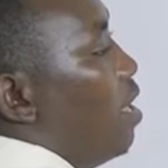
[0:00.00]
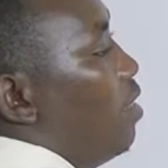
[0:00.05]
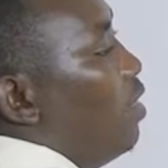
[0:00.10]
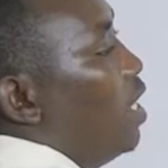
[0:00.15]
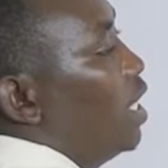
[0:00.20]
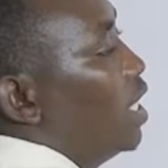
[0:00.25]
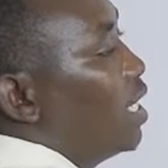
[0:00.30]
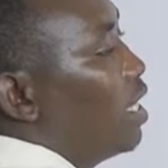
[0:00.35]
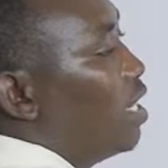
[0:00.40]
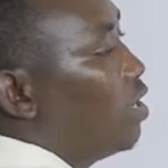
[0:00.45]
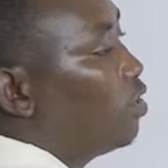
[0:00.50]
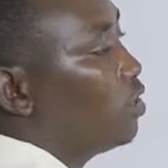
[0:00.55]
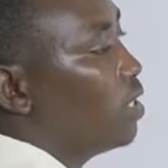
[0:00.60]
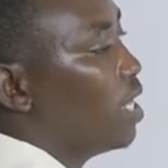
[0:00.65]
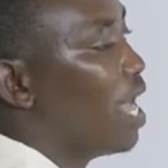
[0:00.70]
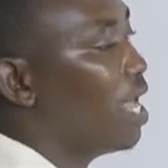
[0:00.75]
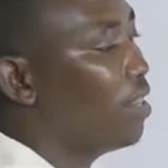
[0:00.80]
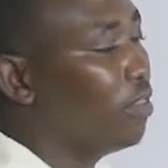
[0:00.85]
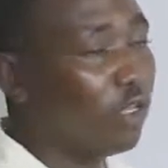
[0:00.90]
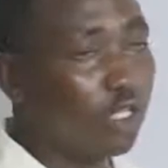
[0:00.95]
These
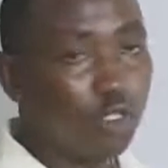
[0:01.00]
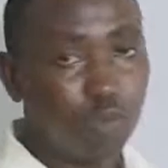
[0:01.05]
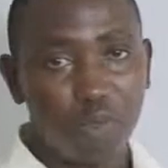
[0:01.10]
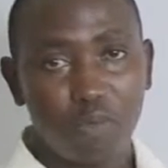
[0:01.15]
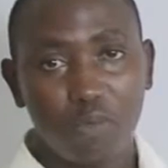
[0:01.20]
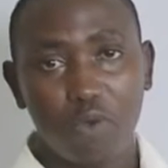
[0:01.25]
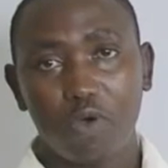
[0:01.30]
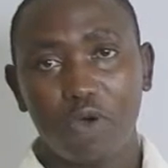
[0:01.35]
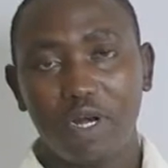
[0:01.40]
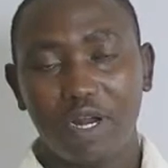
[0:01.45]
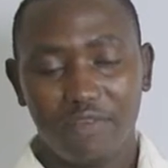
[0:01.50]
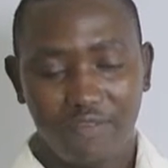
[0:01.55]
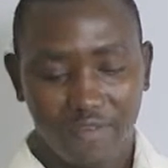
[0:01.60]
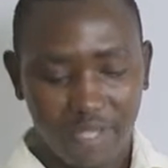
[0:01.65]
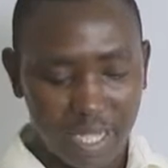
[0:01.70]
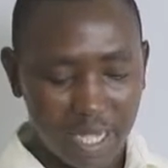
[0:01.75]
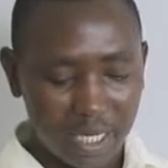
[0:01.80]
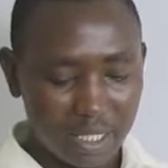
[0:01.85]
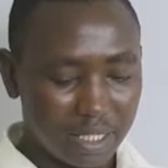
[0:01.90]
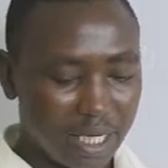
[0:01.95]
are those people who
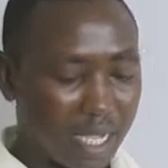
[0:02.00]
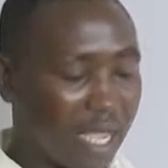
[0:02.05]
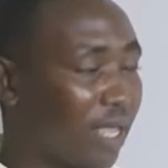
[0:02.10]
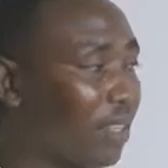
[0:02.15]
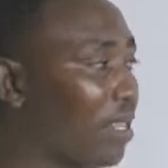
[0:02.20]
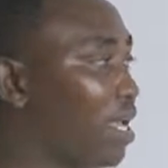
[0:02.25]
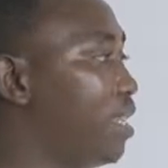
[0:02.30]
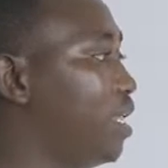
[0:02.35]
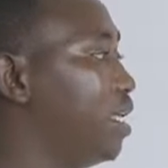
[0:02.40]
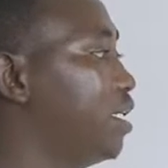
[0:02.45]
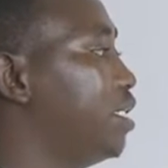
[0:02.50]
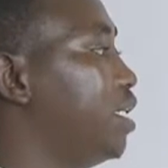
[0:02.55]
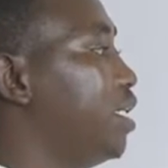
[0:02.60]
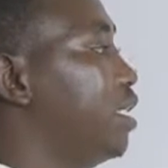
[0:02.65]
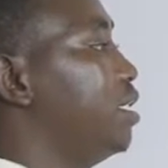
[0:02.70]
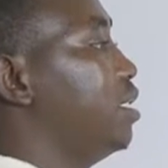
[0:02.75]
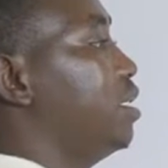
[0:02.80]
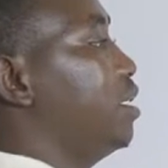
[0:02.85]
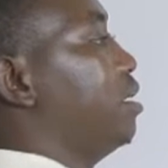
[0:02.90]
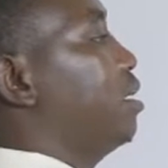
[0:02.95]
navigate either the
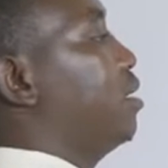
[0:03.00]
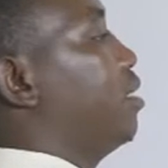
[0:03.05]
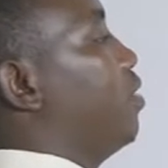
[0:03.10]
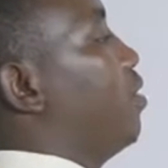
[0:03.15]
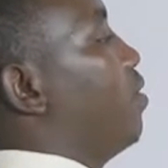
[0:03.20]
seas